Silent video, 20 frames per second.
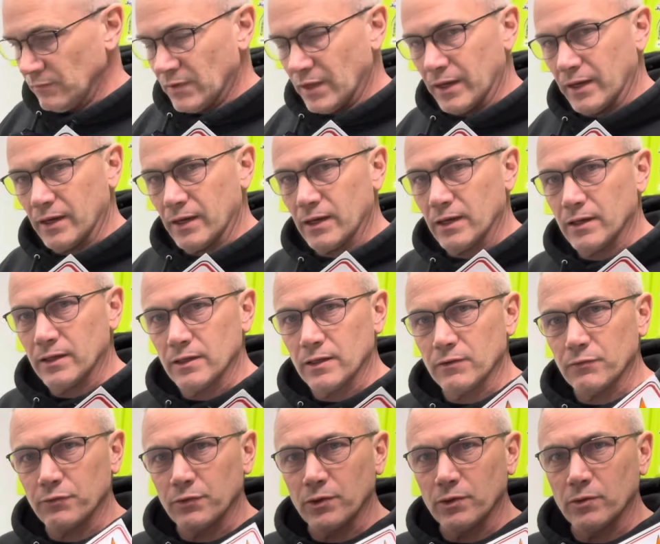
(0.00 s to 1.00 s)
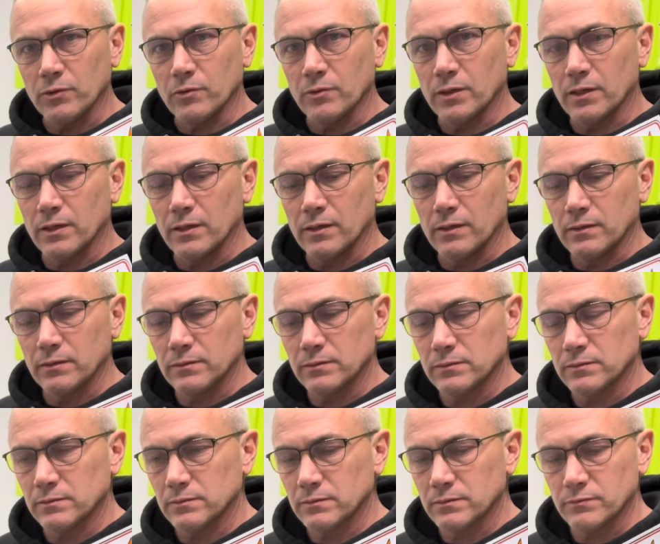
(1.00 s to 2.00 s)
And if you
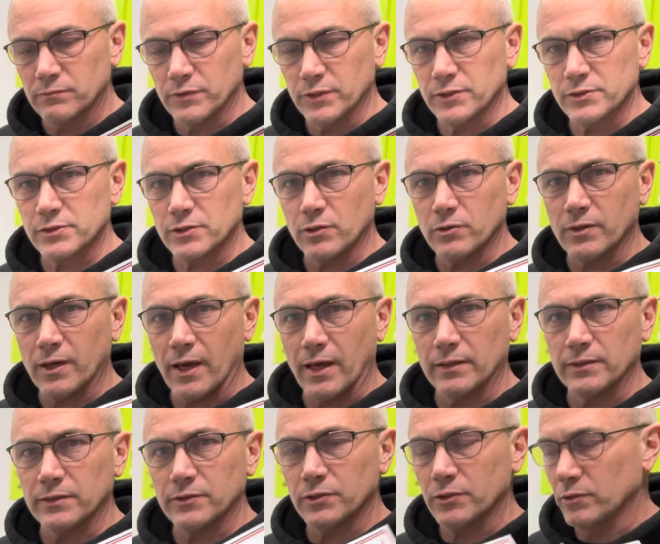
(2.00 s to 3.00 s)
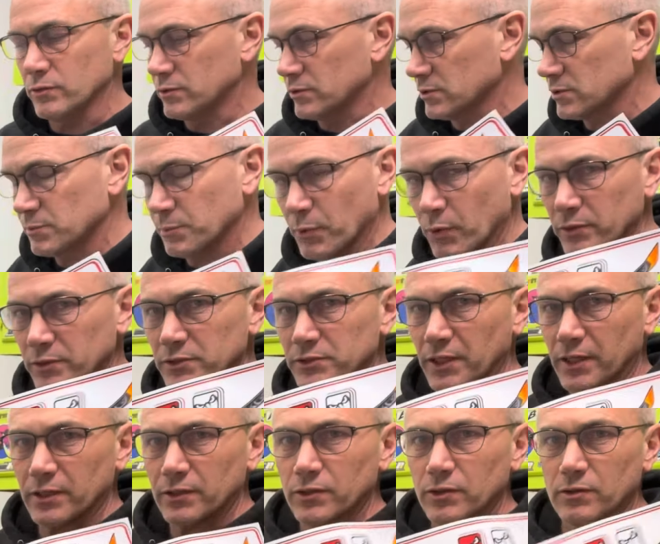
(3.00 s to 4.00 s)
feel so kindly to support the
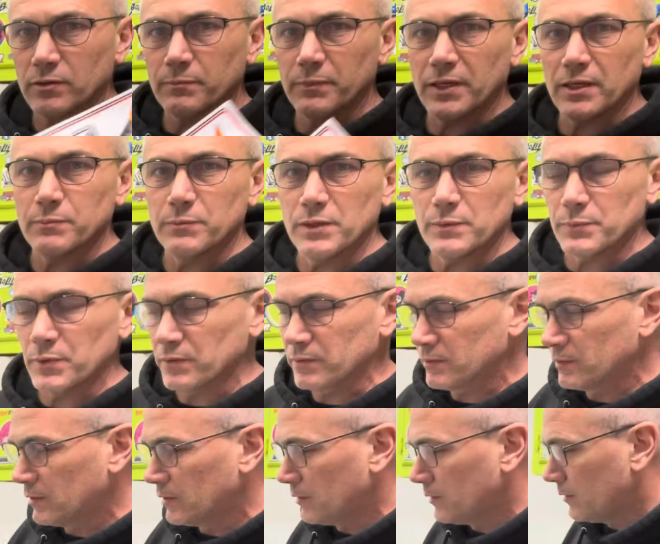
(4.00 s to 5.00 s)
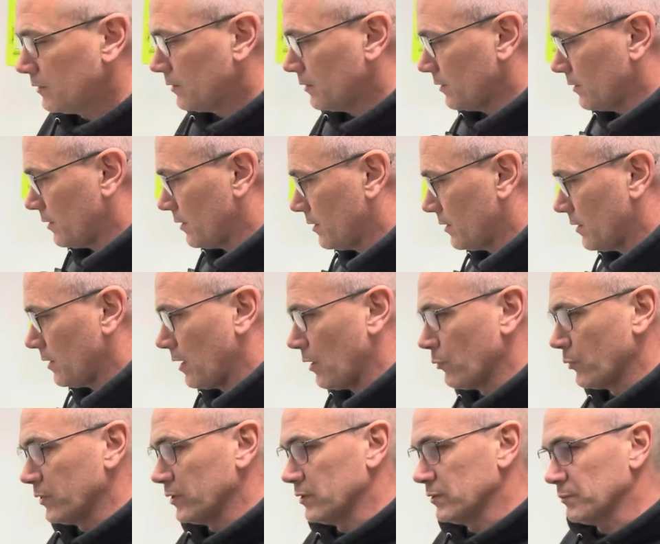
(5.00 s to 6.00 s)
channel, you can be a member. I
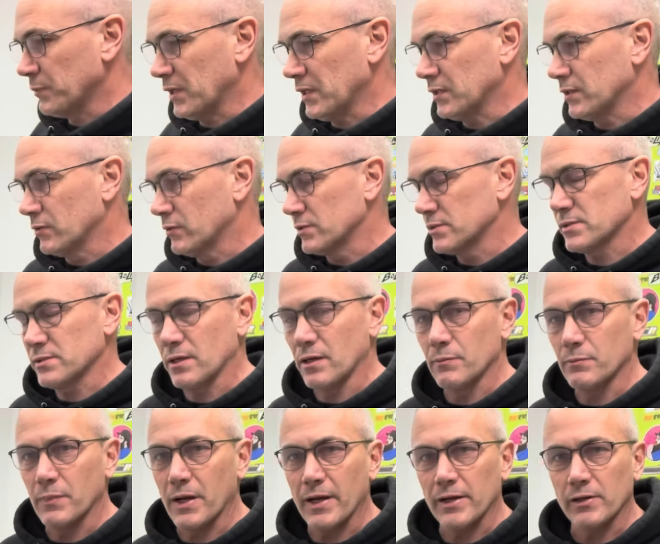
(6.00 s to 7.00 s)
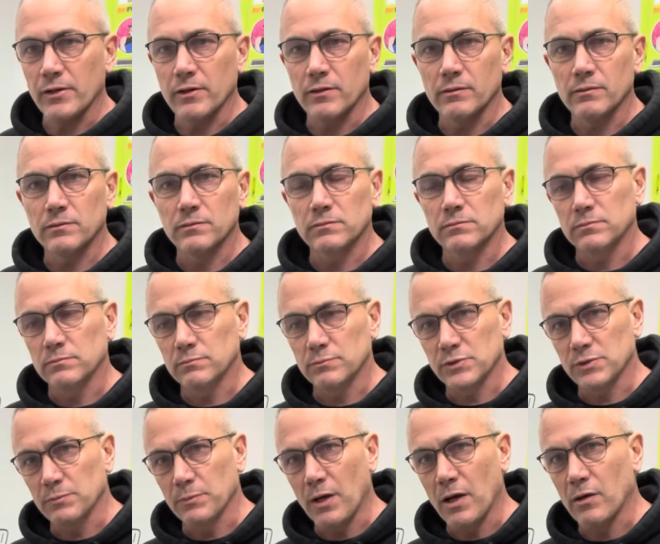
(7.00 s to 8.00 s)
will be doing some minor,
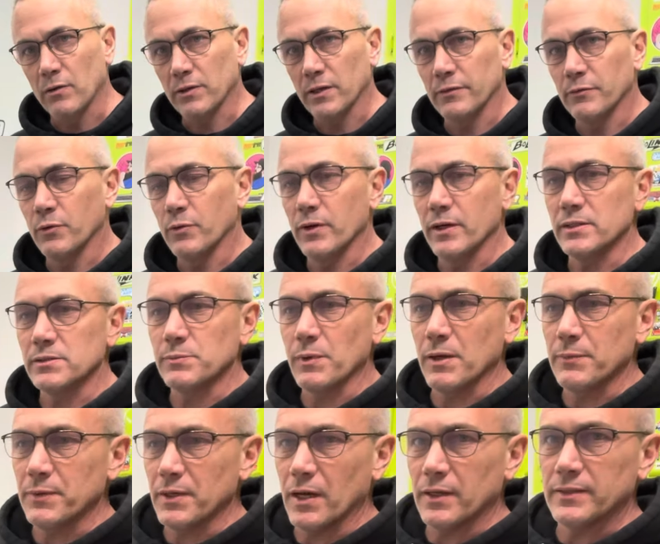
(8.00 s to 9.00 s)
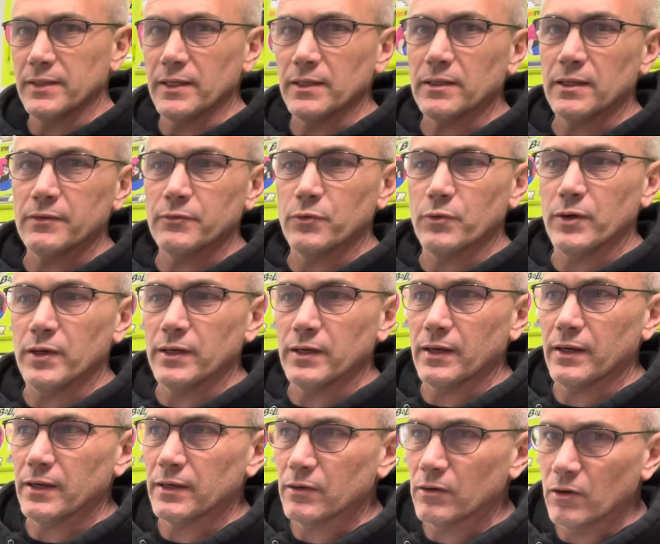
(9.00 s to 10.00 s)
small giveaways. Maybe I did give away
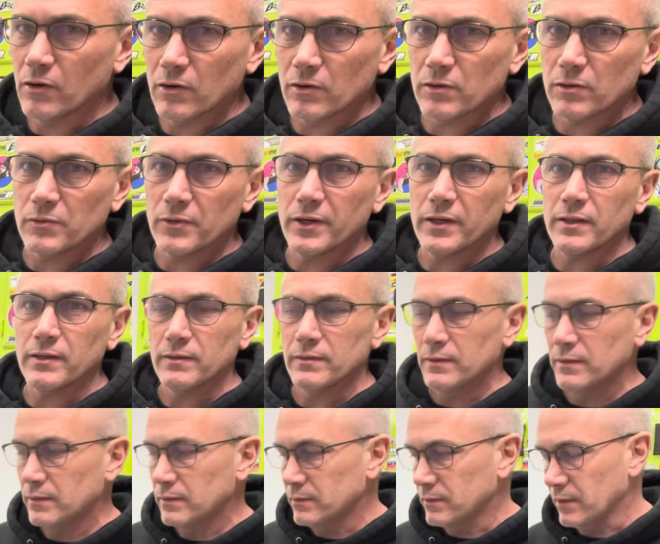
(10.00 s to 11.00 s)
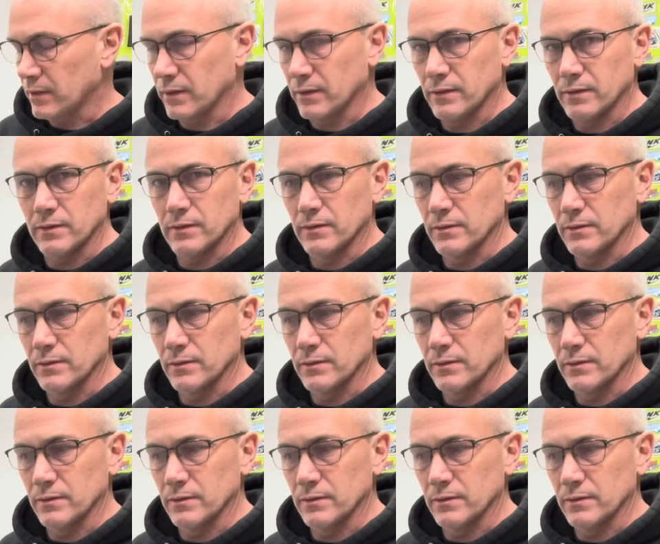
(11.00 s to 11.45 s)
a car already, and